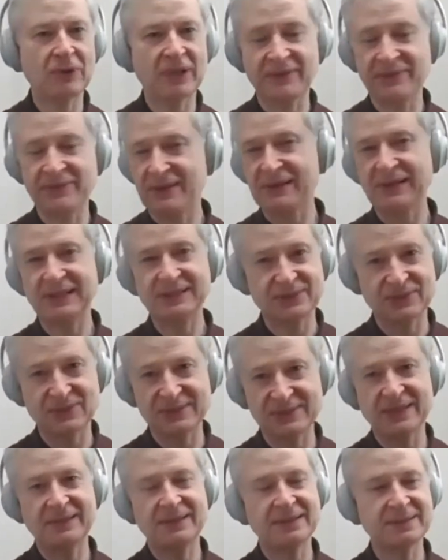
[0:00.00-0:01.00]
I think let's just
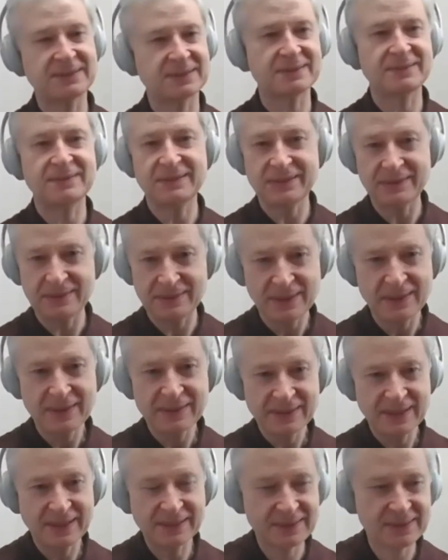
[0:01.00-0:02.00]
say that's the,
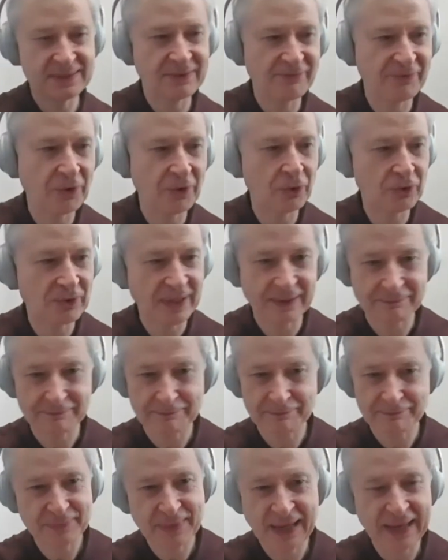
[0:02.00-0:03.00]
that's the vole that
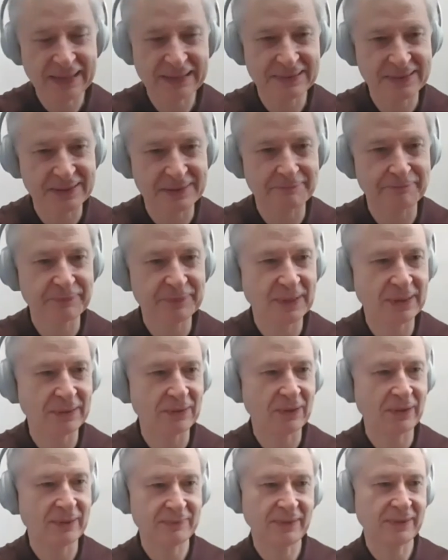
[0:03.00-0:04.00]
has a
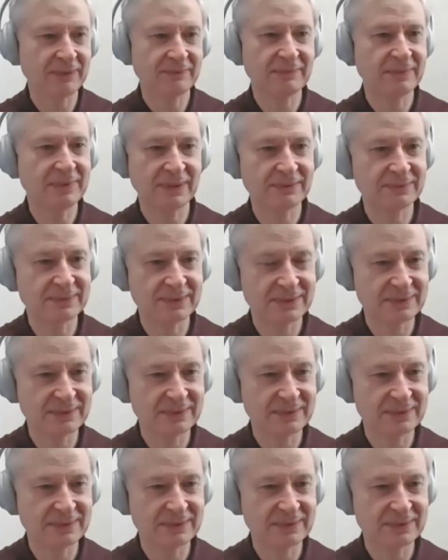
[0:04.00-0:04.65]
lot that that